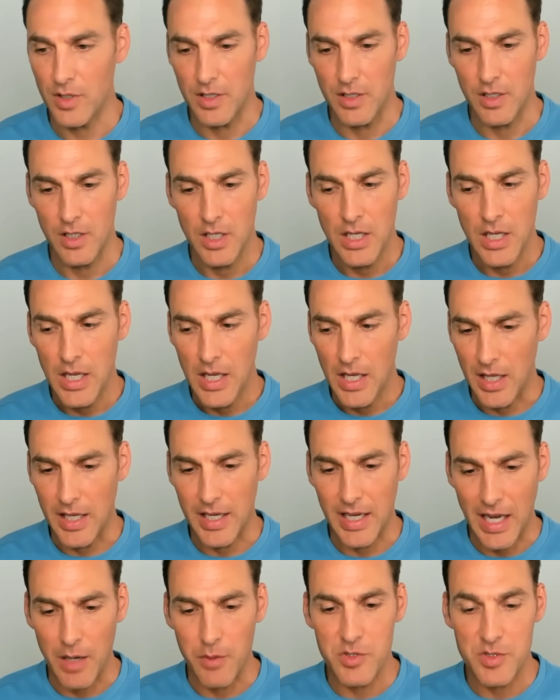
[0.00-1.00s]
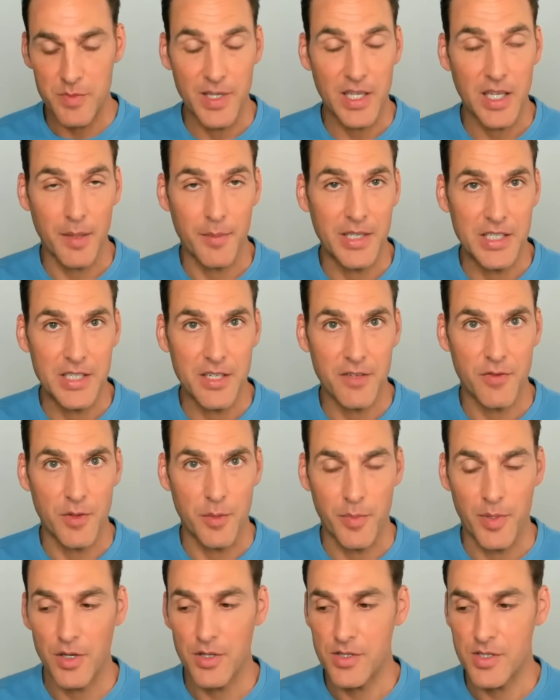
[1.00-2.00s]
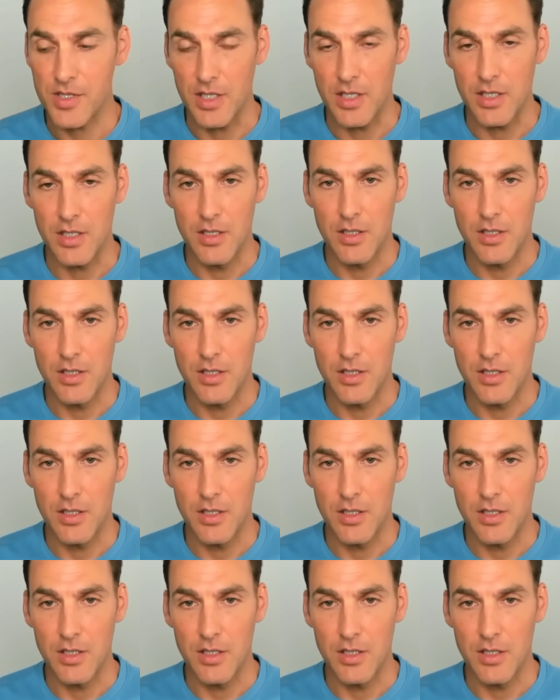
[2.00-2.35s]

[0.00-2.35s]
And I was becoming a different person.